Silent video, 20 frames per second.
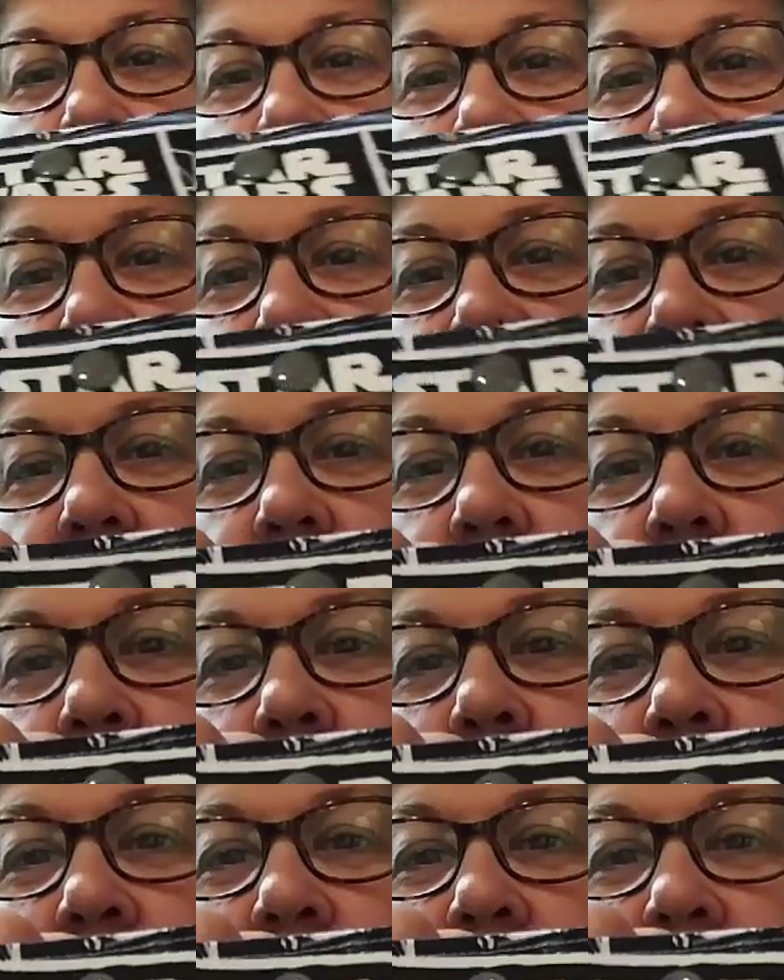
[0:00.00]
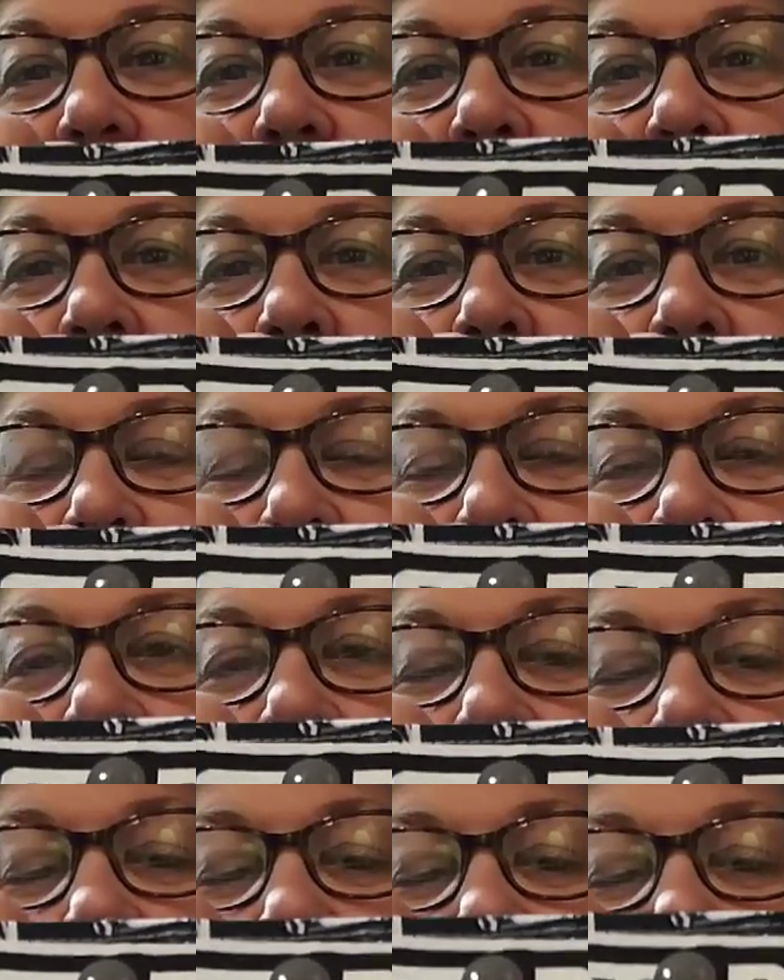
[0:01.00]
We like Star Wars, Star
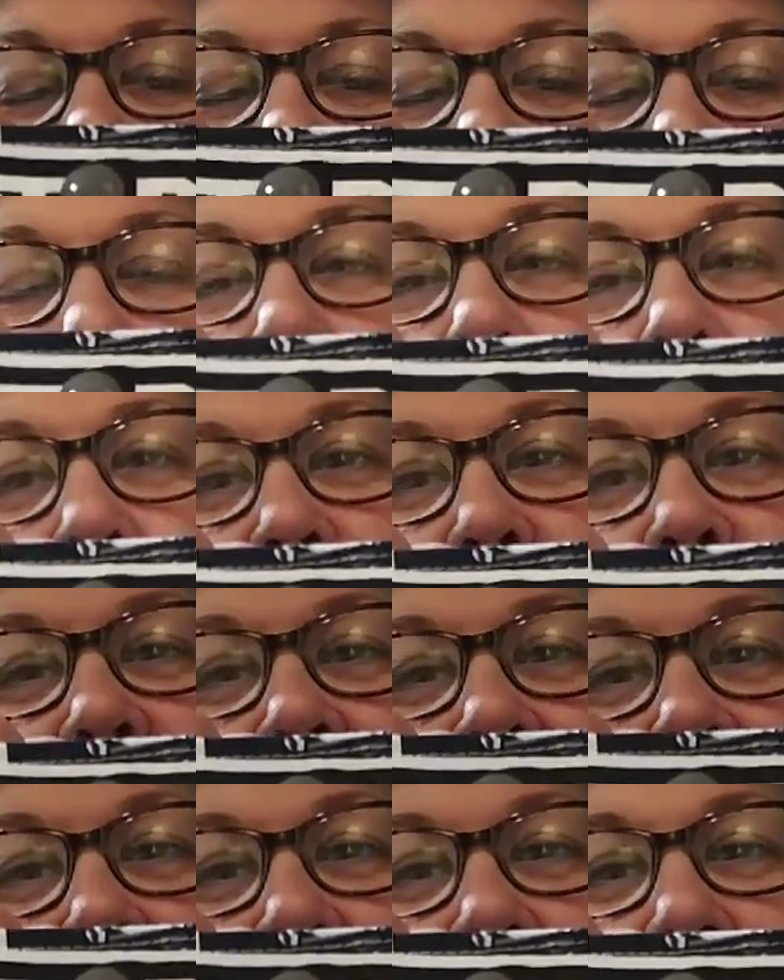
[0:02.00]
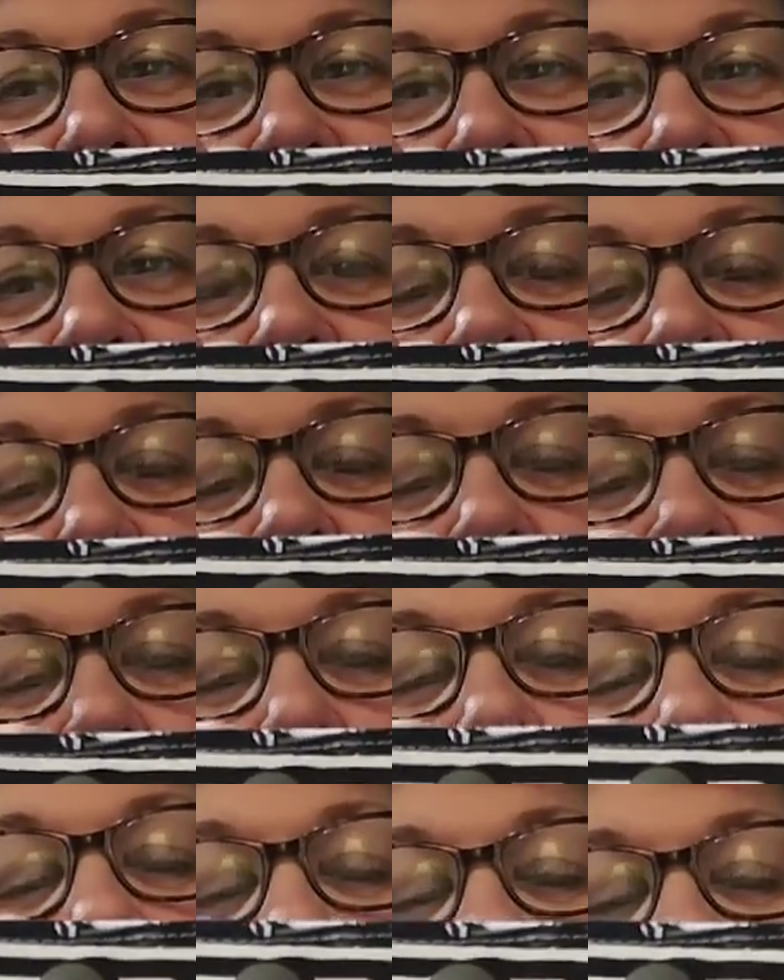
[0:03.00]
Trek, mostly Star Trek,
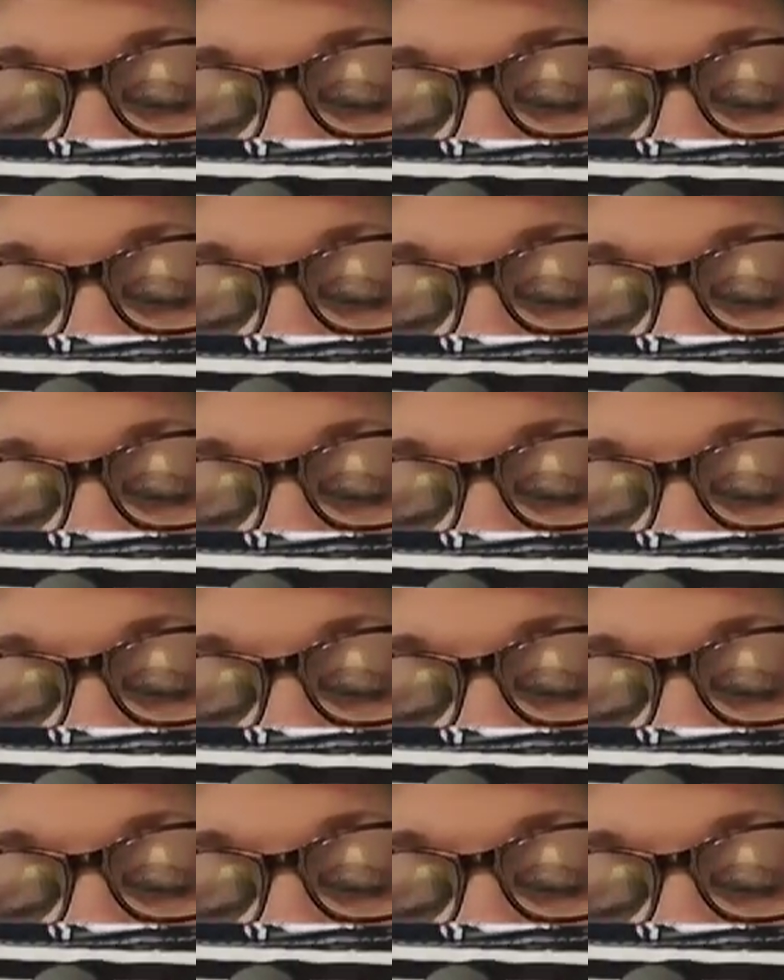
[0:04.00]
but we